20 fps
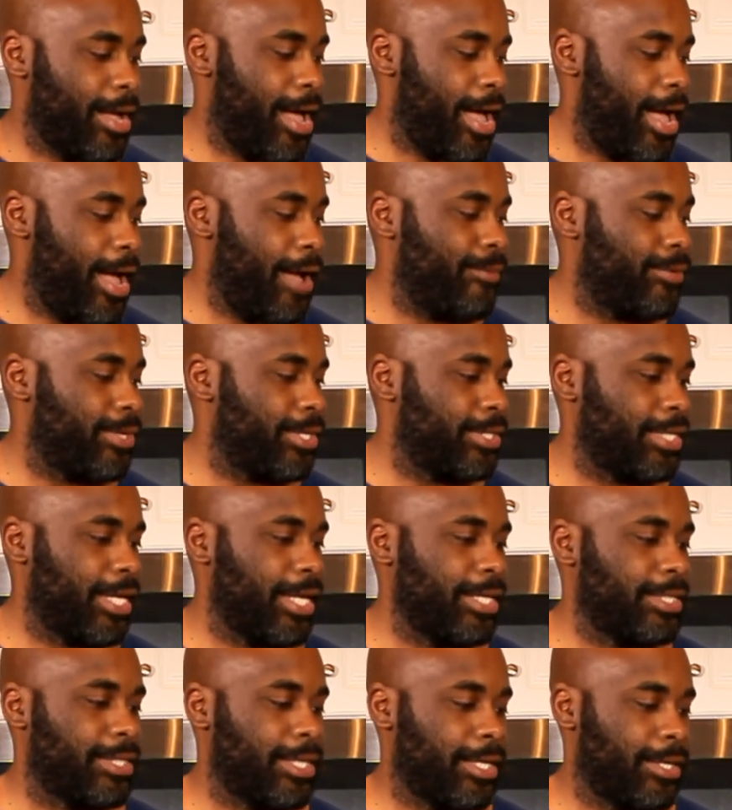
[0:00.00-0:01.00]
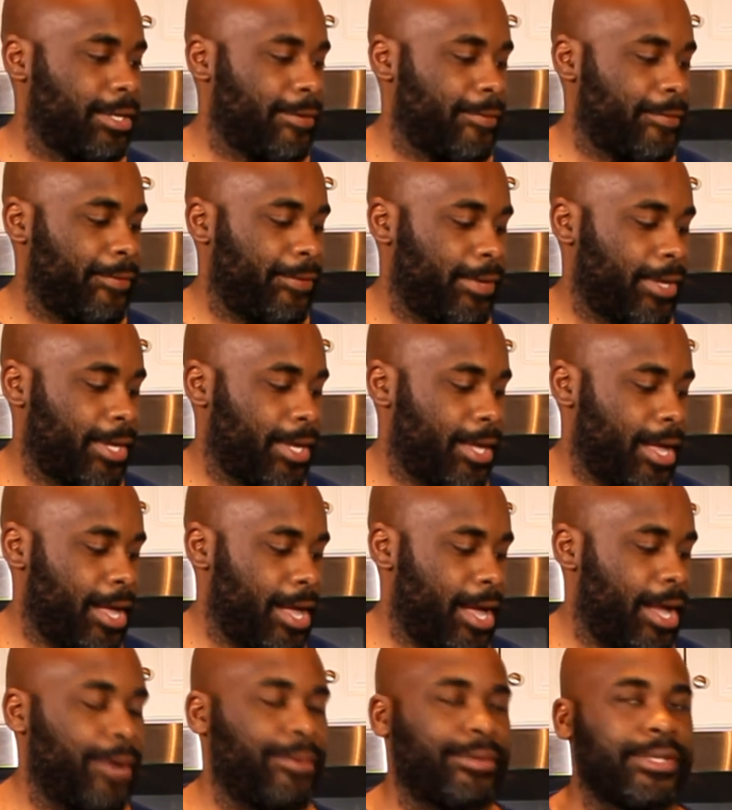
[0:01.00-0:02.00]
I wanna taste it.
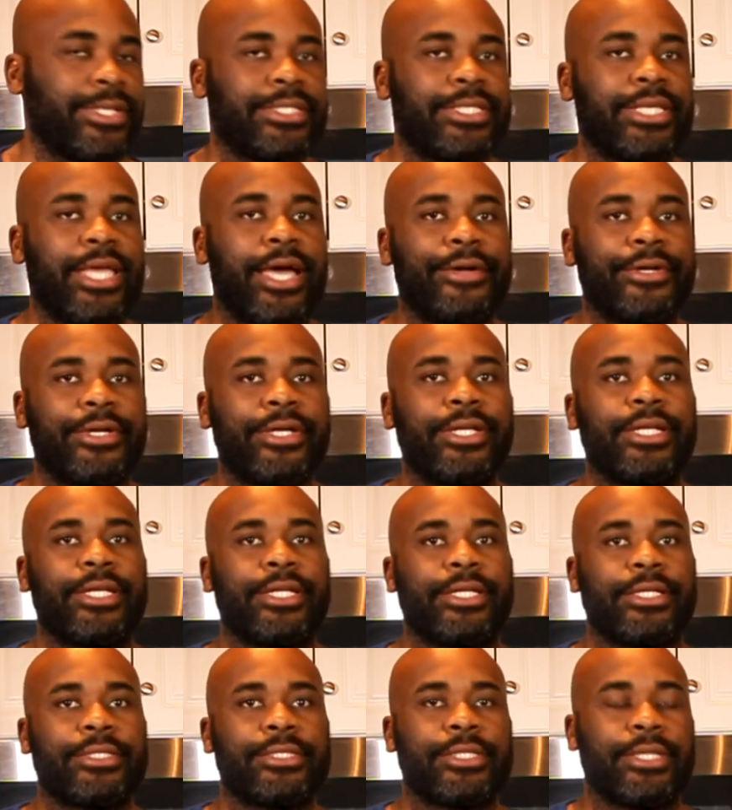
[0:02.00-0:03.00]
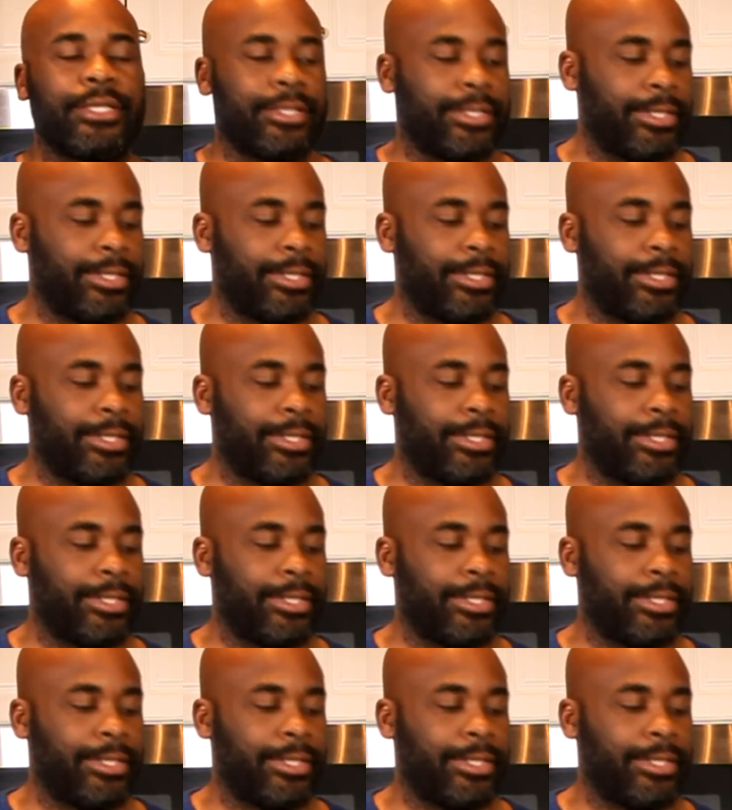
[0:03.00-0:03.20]
I don't wanna see how good it is.